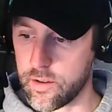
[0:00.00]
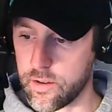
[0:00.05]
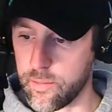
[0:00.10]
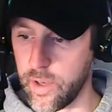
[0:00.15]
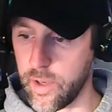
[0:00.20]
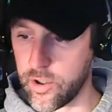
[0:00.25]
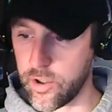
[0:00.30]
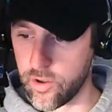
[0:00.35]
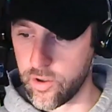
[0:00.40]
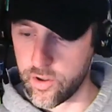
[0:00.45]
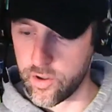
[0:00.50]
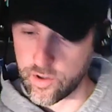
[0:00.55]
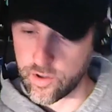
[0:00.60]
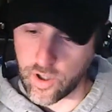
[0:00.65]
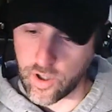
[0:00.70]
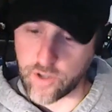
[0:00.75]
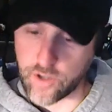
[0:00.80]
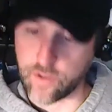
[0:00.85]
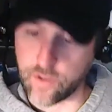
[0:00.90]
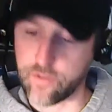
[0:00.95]
make sure there's
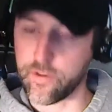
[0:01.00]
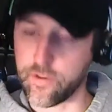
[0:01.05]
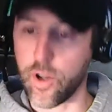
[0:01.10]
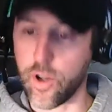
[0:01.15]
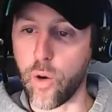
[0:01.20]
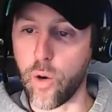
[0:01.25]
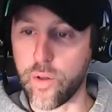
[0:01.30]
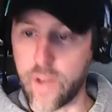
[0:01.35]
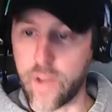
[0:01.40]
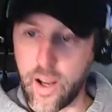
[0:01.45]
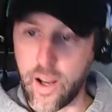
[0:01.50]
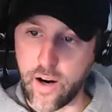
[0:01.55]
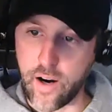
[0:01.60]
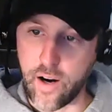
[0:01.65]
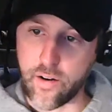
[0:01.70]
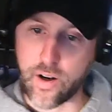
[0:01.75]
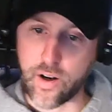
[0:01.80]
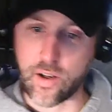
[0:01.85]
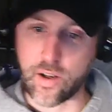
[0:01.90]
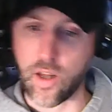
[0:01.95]
lots of flow in the
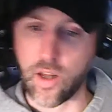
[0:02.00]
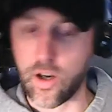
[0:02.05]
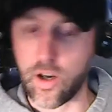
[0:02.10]
area.